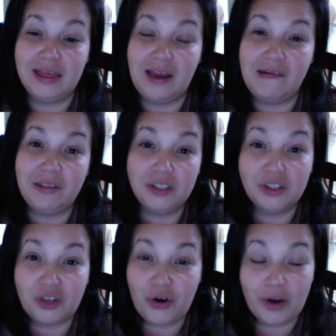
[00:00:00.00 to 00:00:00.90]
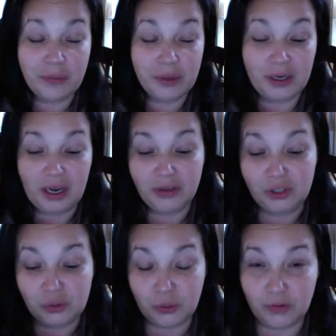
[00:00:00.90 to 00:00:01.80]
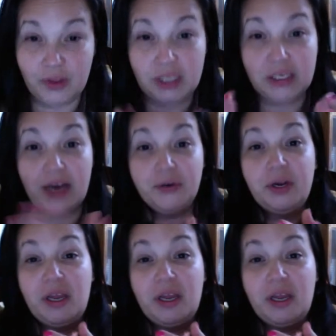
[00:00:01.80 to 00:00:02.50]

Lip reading: I was going to start crying, but I just wrote everything down.